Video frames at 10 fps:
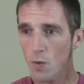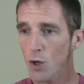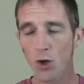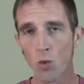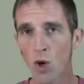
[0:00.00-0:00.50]

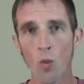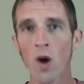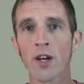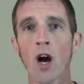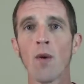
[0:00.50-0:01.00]
you wouldn't
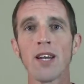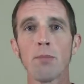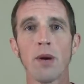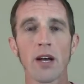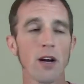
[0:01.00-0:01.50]
want to go any
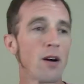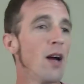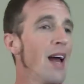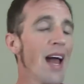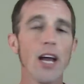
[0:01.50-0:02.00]
bigger
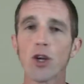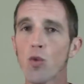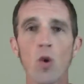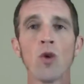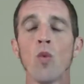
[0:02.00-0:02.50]
and
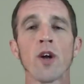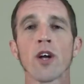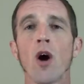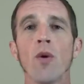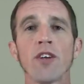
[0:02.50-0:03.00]
you wouldn't want
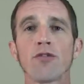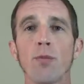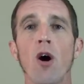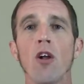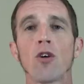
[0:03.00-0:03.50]
to go any
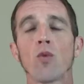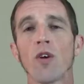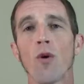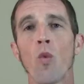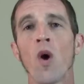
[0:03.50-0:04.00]
smaller
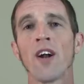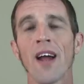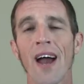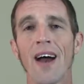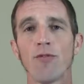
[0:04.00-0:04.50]
with a one
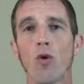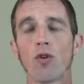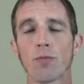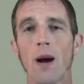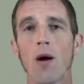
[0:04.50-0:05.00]
and a half
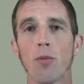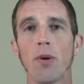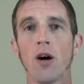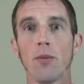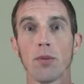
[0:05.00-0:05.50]
horsepower
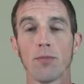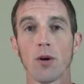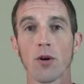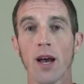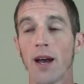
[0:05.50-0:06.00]
pump.
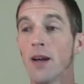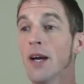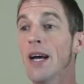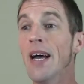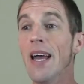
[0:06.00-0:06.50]
Okay?
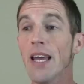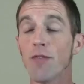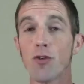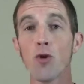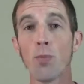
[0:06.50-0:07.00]

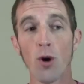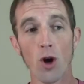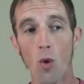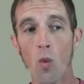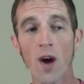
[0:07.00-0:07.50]
If you
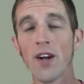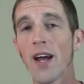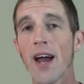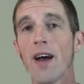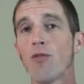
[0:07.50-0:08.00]
put a one
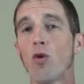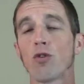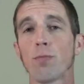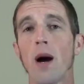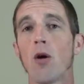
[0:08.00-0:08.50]
and a half
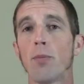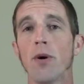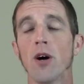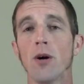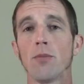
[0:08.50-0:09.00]
horsepower
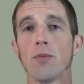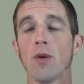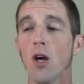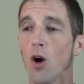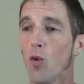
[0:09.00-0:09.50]
pump
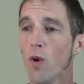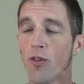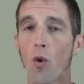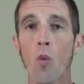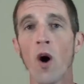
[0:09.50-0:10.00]

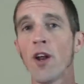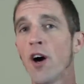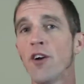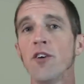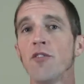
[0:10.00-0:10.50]
with a
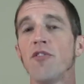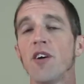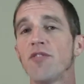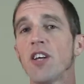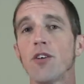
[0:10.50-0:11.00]

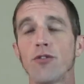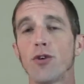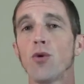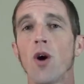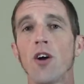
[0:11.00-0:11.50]
150 to
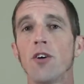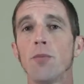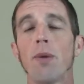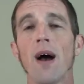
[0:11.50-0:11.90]
200